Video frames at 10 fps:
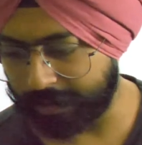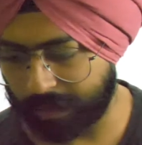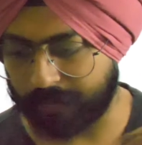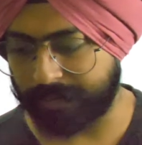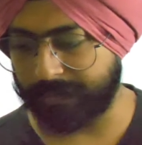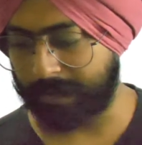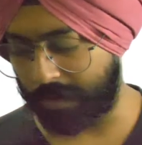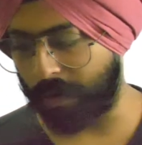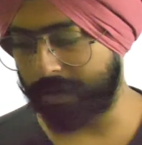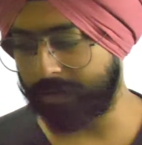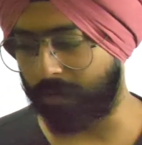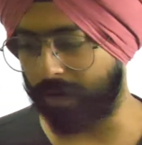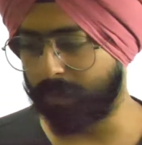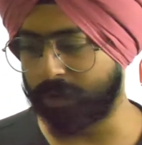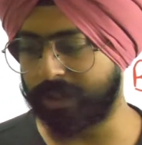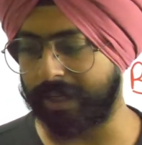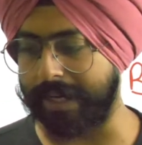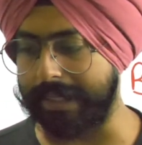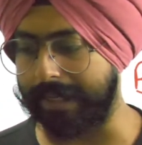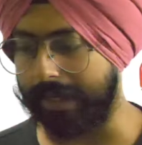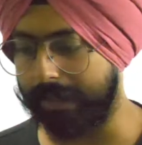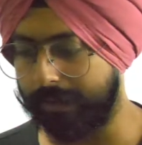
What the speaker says: are on almost the right track.